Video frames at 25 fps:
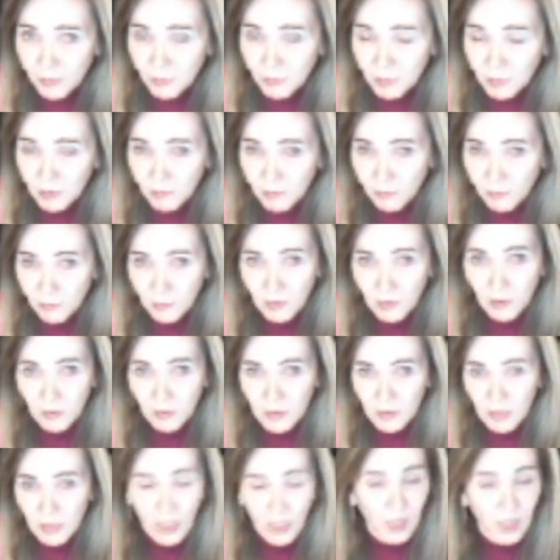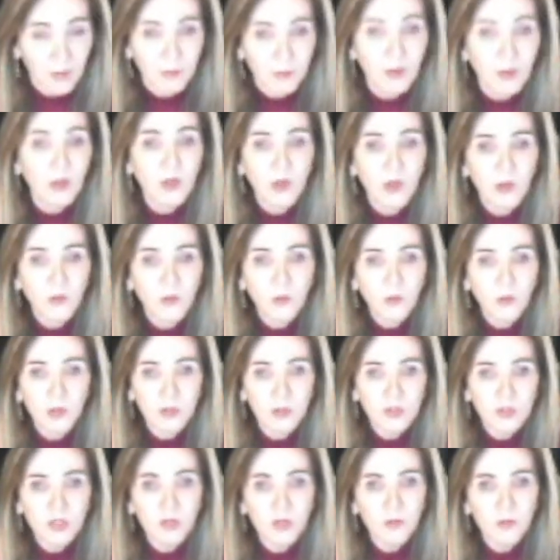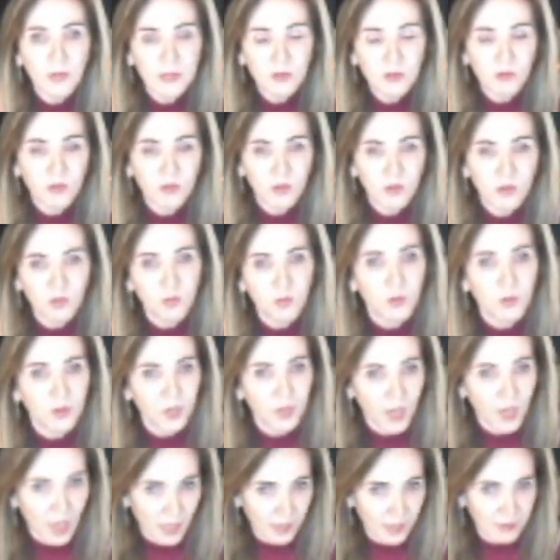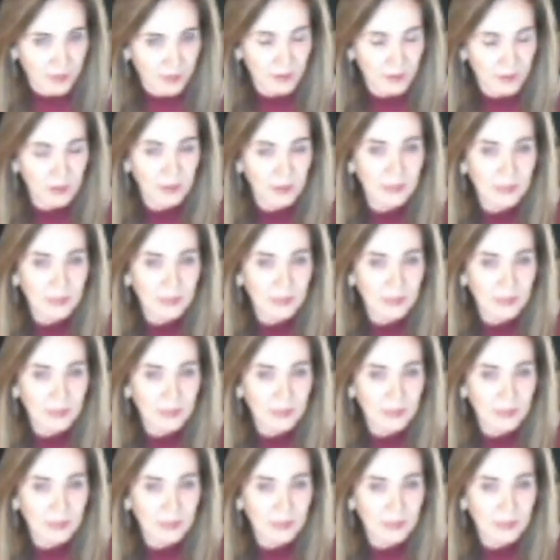will give you a hard time, where a two-way stretch will not.